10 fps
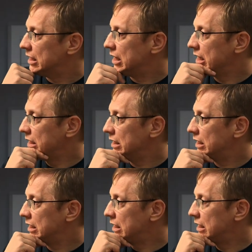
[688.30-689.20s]

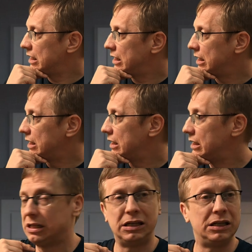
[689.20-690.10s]
well,
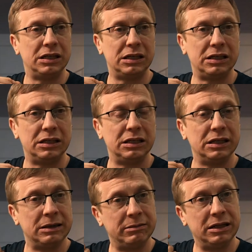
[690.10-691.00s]

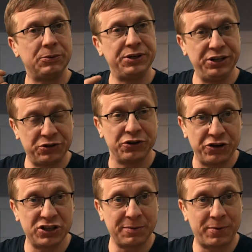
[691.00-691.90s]
we need to
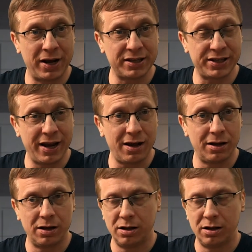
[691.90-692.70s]
increase the price, yeah?